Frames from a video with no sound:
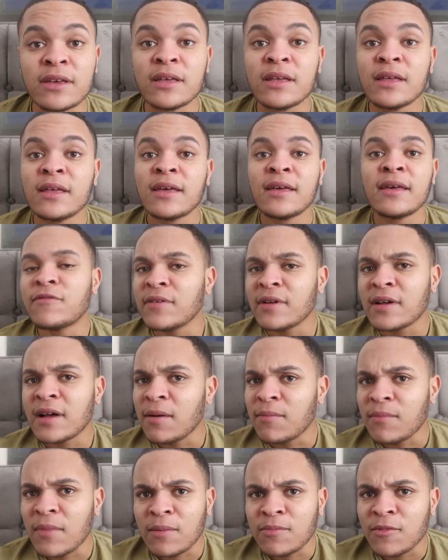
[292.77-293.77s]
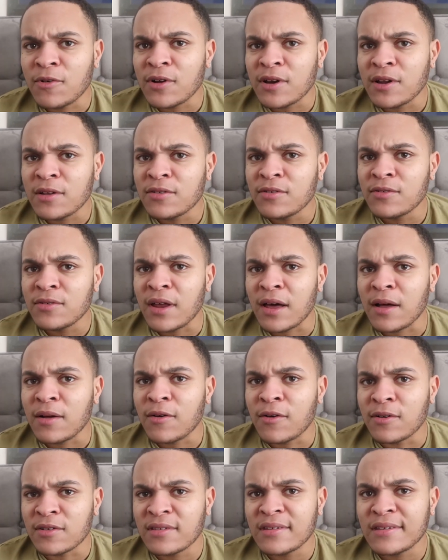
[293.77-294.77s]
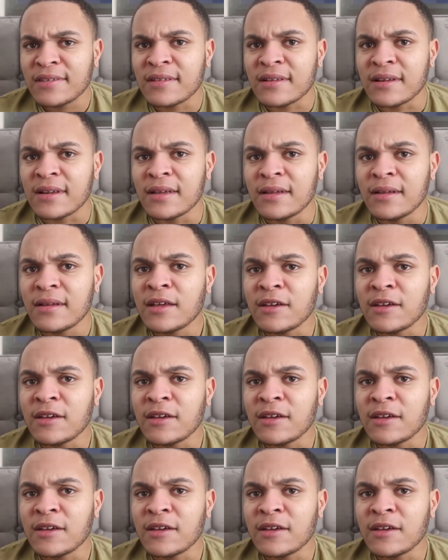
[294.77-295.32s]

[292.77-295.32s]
You think I'm not gonna do that consistently?